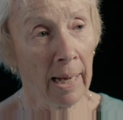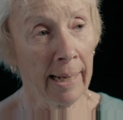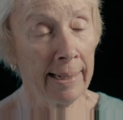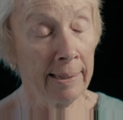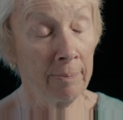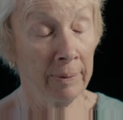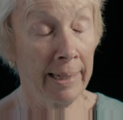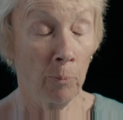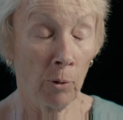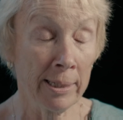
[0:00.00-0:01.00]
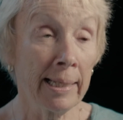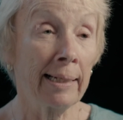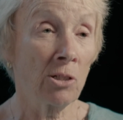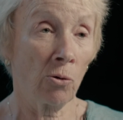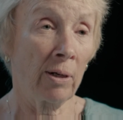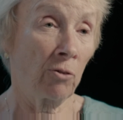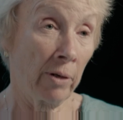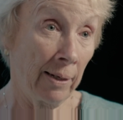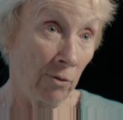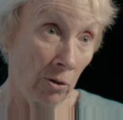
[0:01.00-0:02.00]
I had breast cancer after I
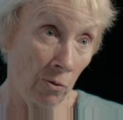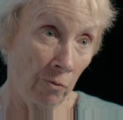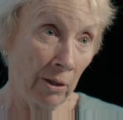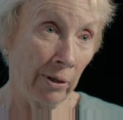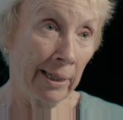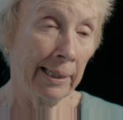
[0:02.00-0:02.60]
had ovarian